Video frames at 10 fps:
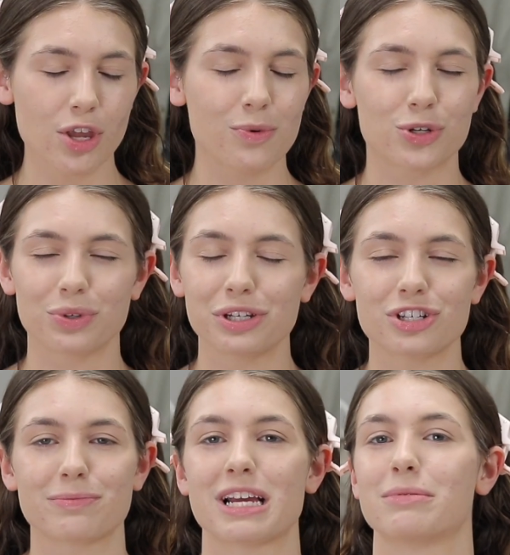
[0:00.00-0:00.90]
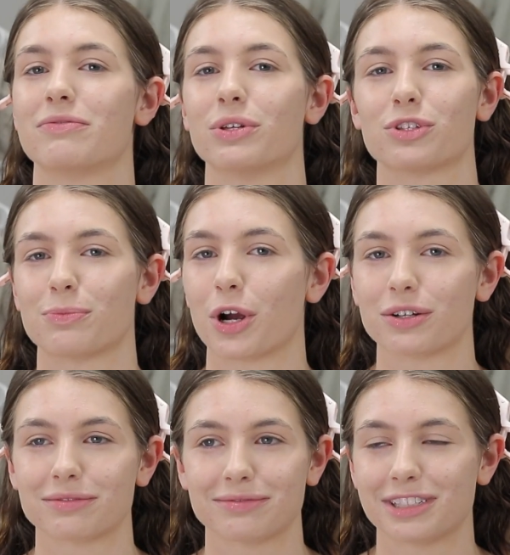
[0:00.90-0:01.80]
which really just makes me feel
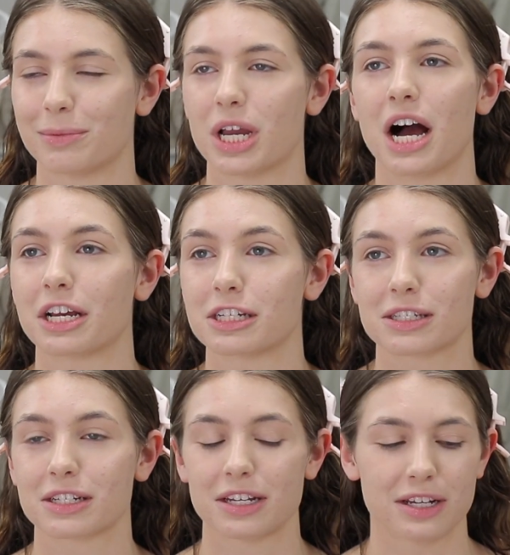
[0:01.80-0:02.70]
smart, to be honest.